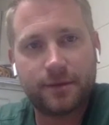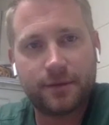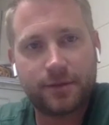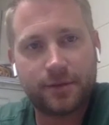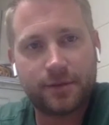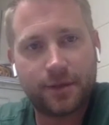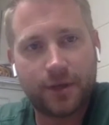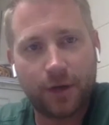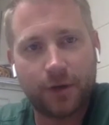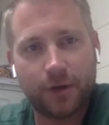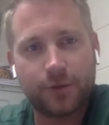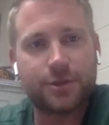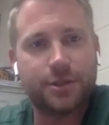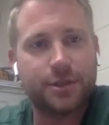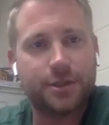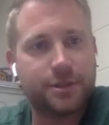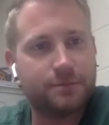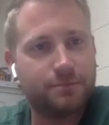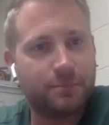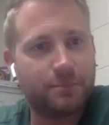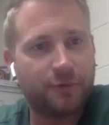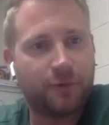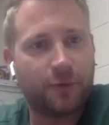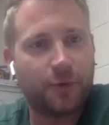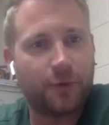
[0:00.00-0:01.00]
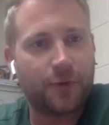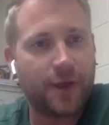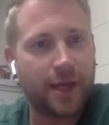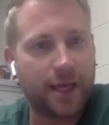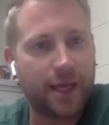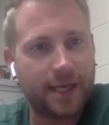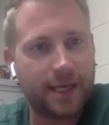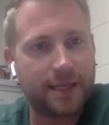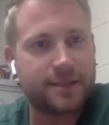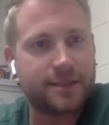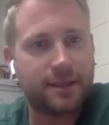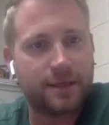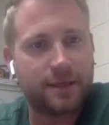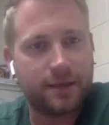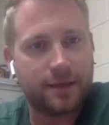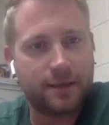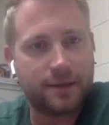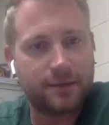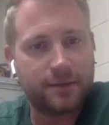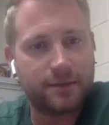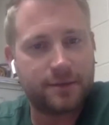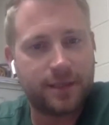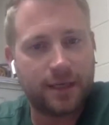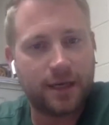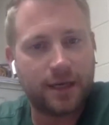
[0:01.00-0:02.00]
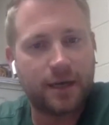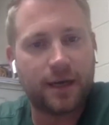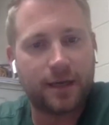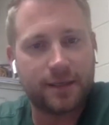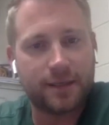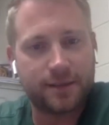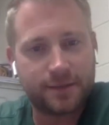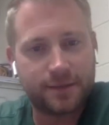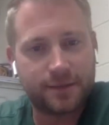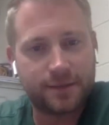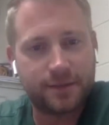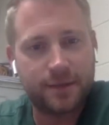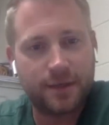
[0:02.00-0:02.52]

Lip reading: coaches before they get to us.